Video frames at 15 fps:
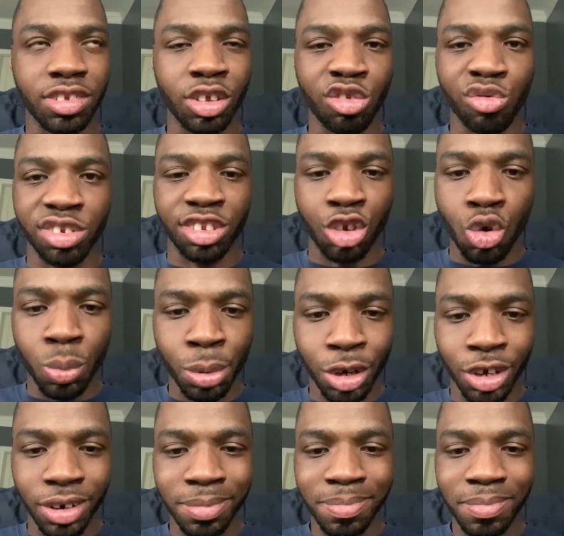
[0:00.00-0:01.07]
this was
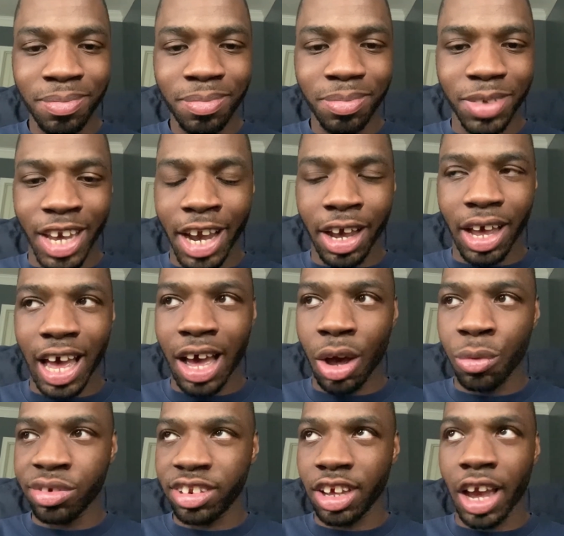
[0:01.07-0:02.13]
stupid. Yeah, I
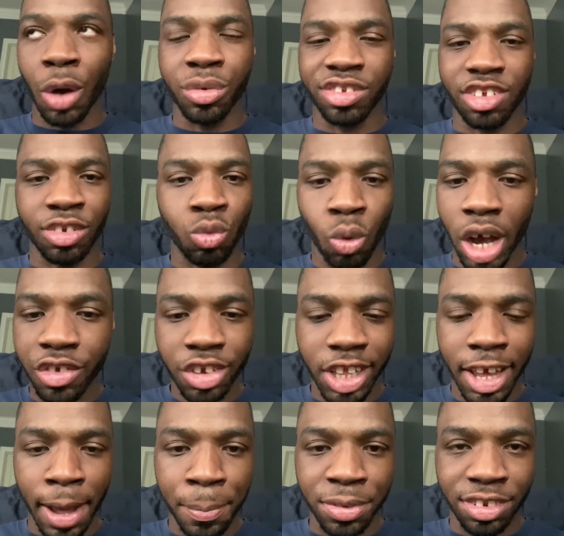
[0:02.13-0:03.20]
was I was just watching
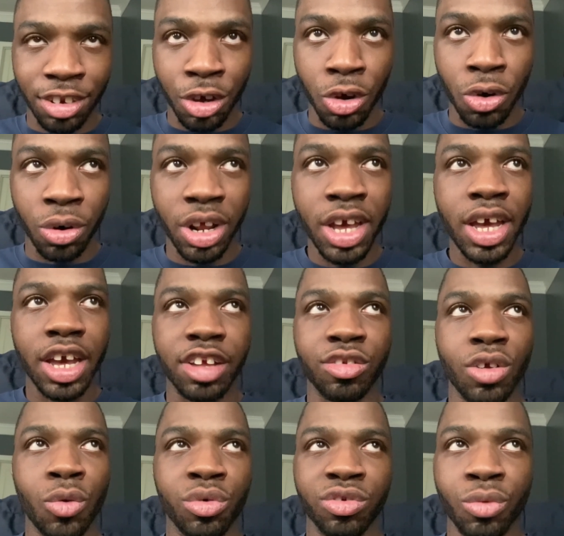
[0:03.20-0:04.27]
the episode.
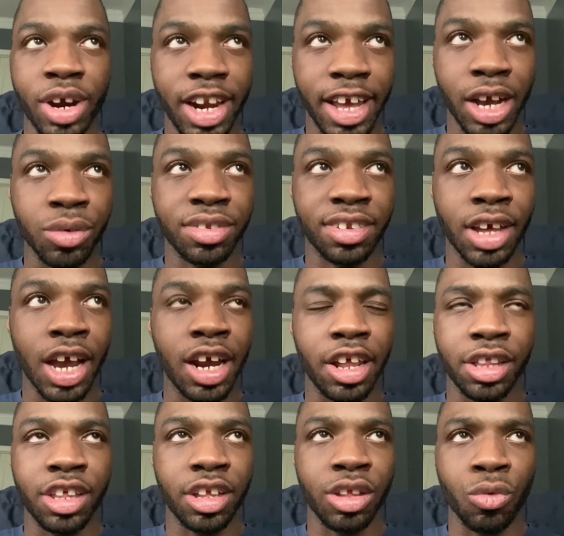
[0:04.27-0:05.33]
It, was raining outside,
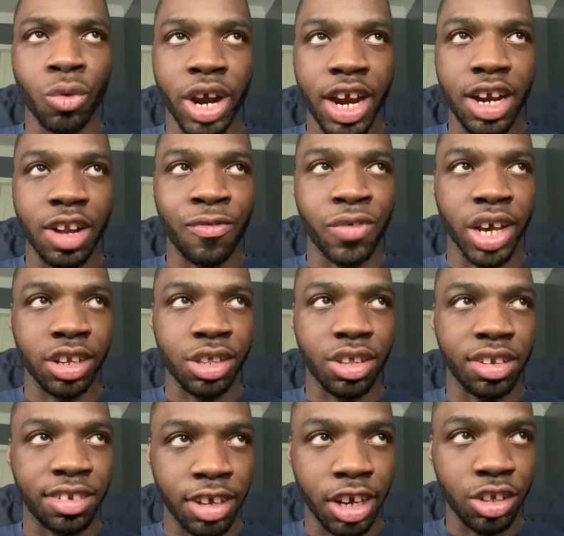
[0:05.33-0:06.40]
and then the rain affected the
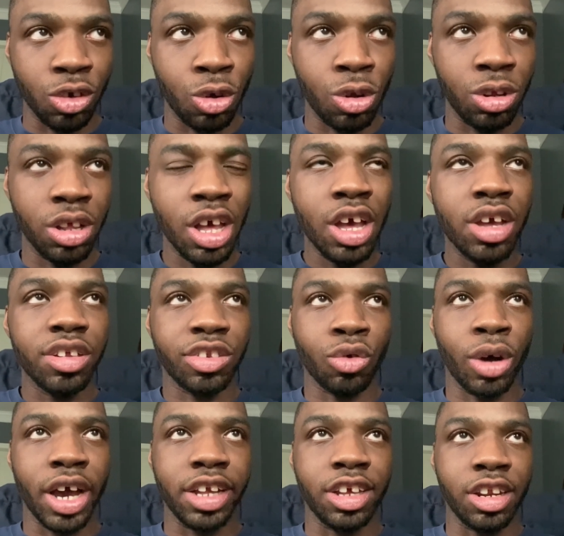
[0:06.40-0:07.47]
signal, so
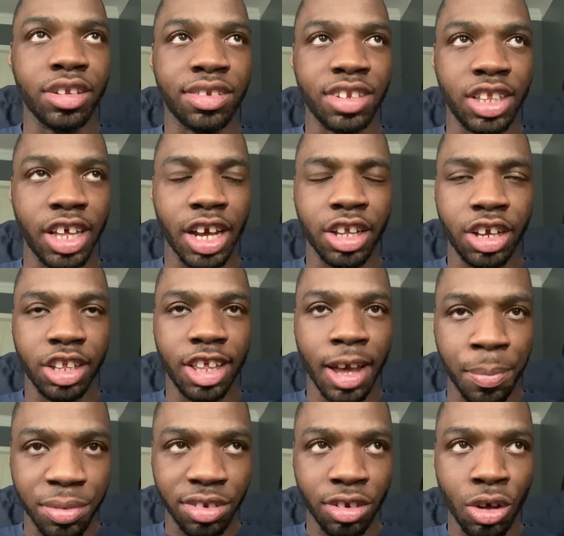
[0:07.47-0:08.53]
I didn't see the ending of the
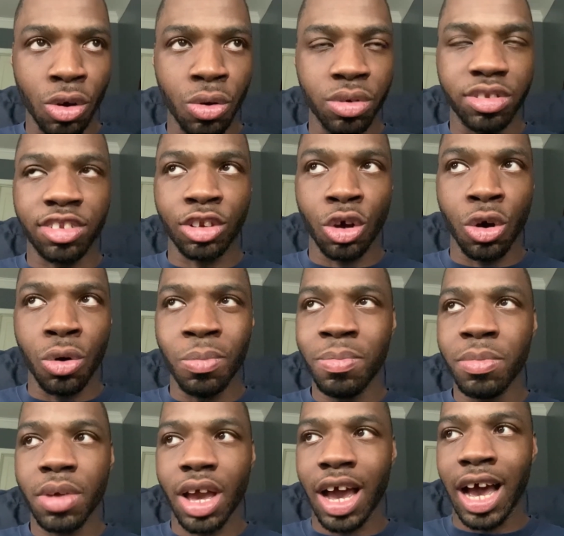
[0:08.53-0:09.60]
episode. So
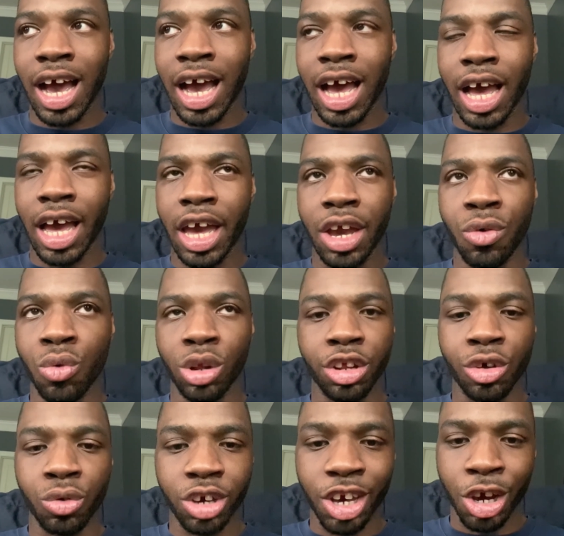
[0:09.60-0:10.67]
I really
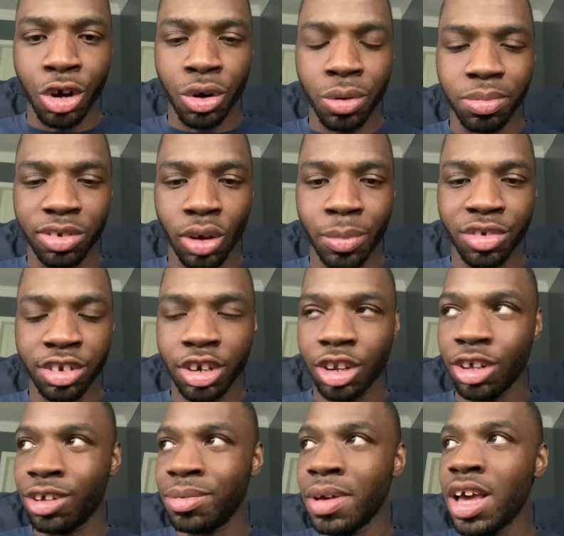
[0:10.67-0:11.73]
don't care. So I'm just
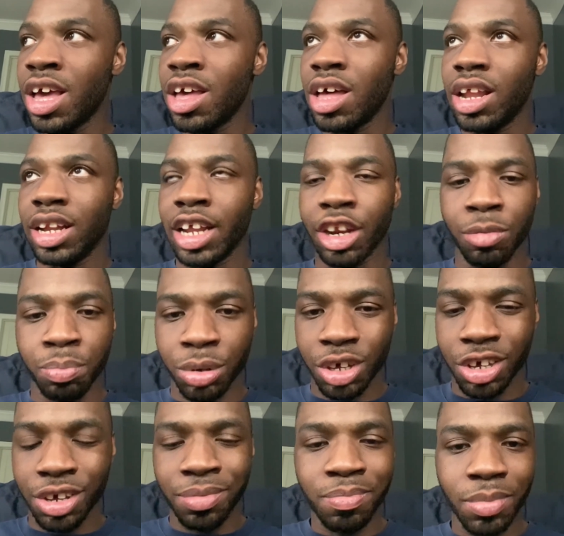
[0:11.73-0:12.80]
gonna let it
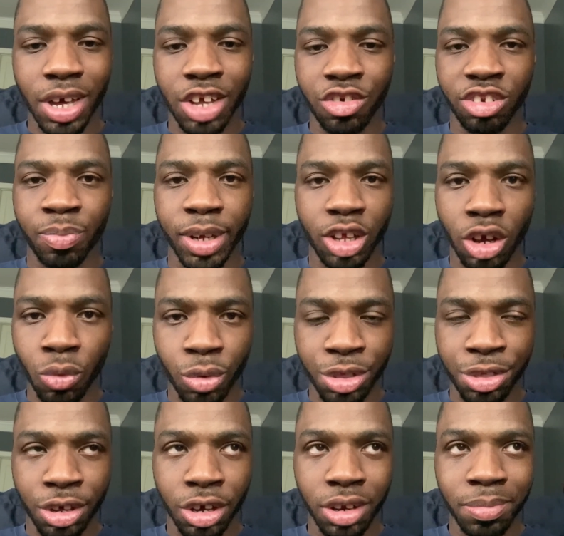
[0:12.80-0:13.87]
be and just be done
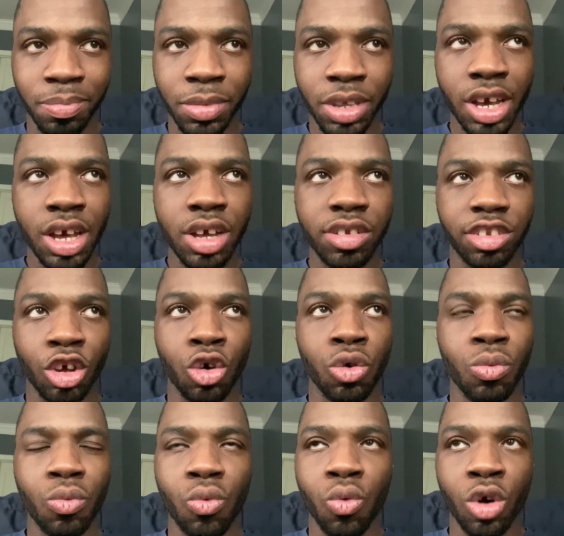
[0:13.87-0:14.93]
with it.
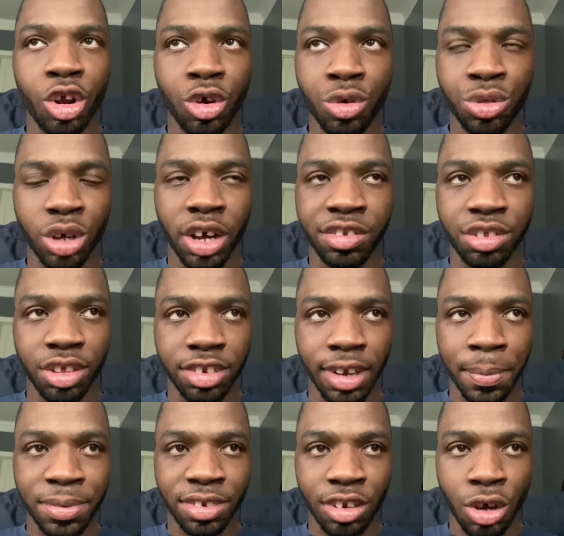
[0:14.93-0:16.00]
So what are your thoughts on this
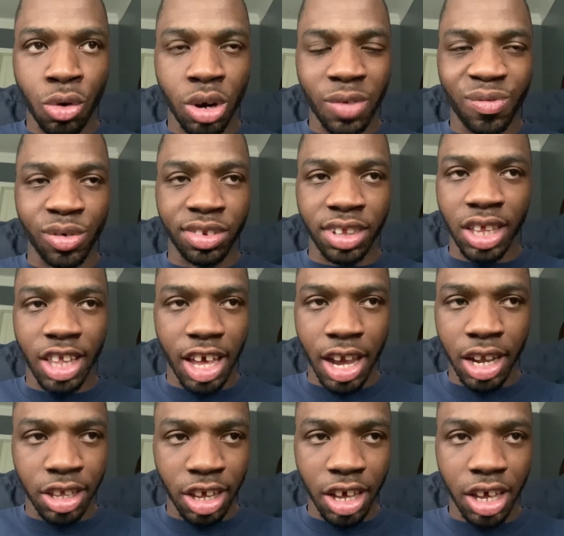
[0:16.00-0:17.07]
episode? If you've seen the
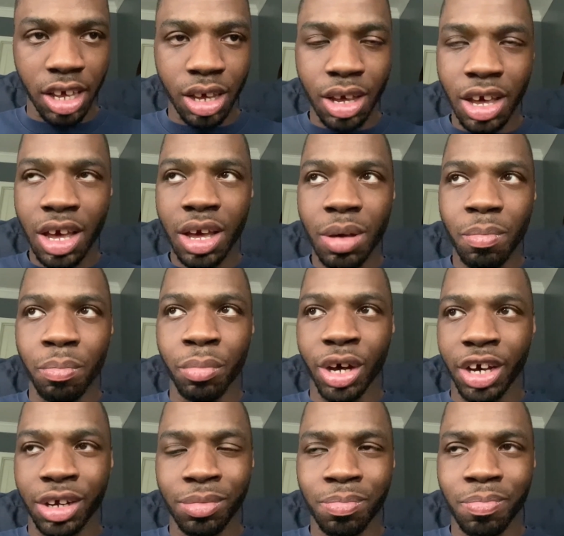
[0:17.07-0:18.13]
ending,
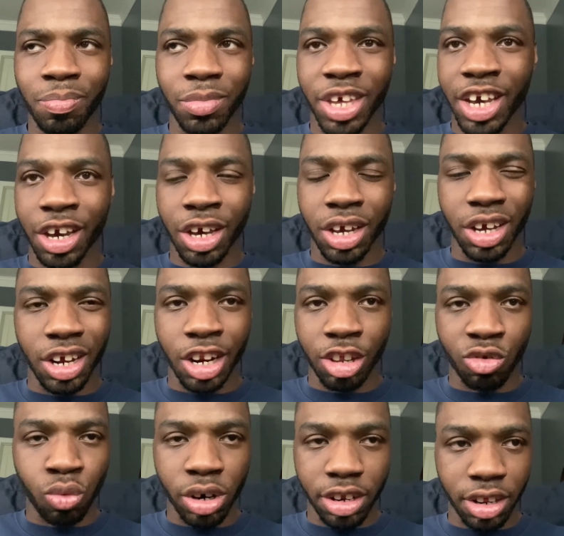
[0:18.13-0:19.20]
but yeah, it
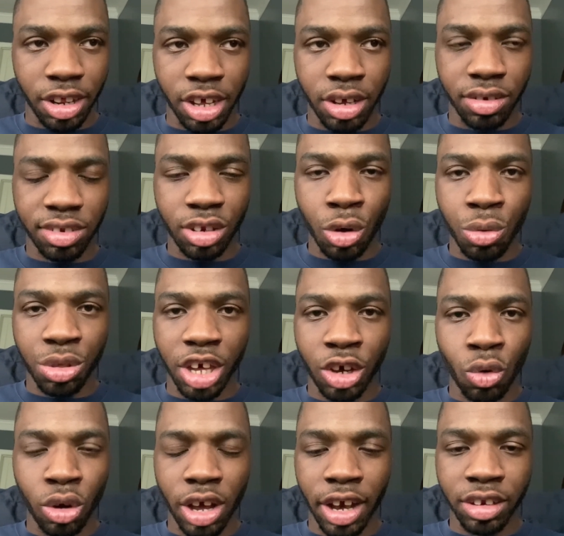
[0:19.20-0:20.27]
is what it is. So thank
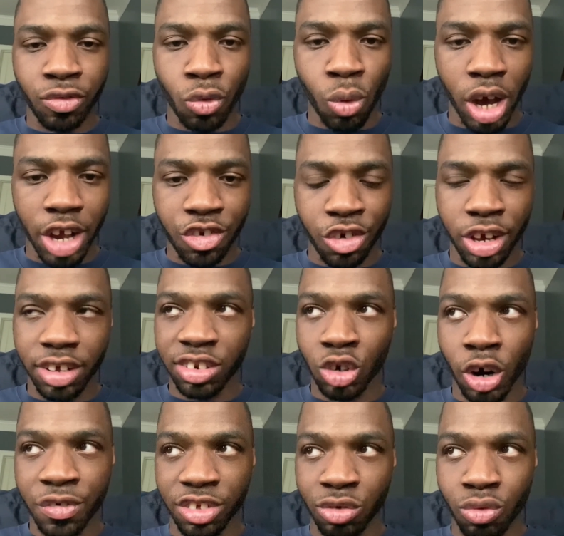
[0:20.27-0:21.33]
you guys for watching.
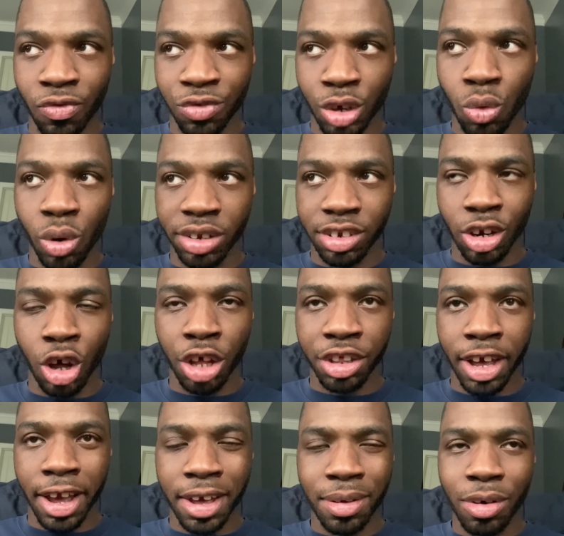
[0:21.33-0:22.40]
Sorry if this review wasn't all
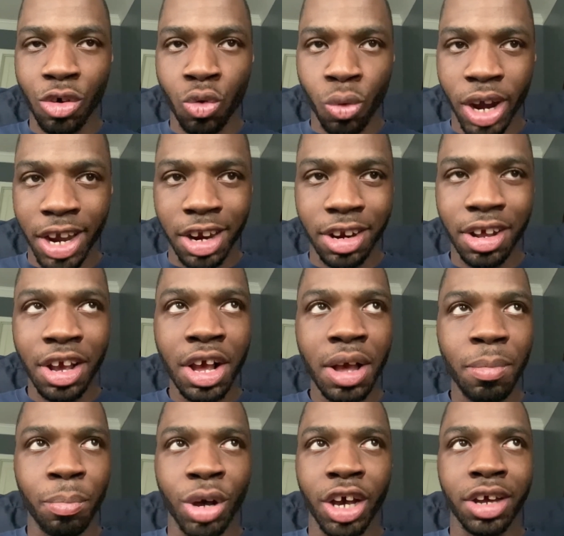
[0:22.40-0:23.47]
that great,
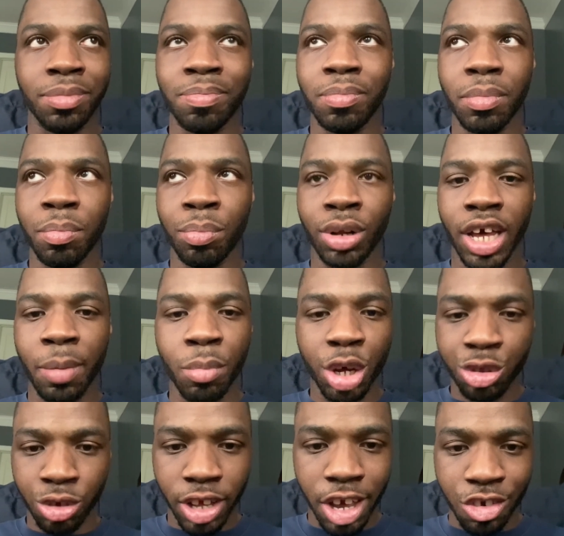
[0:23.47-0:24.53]
but blame
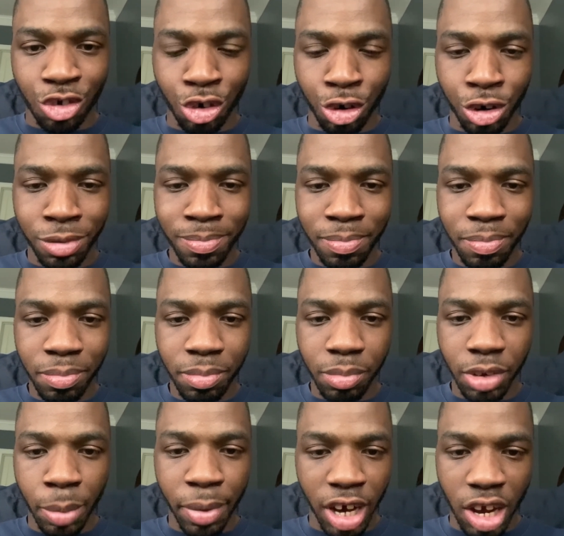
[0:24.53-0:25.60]
Mother Nature.
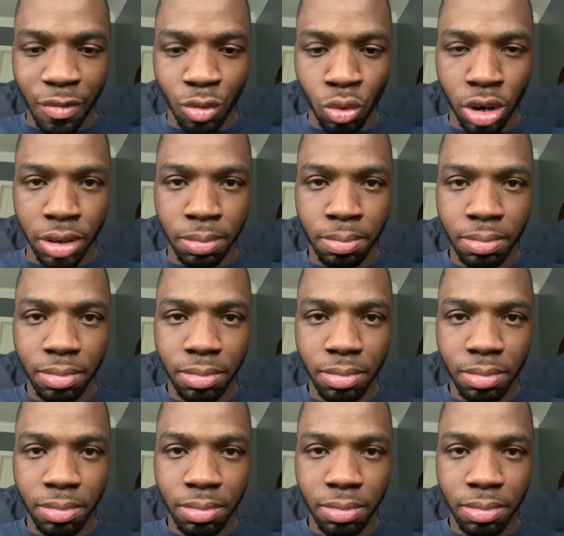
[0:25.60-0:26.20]
Goodbye, everyone.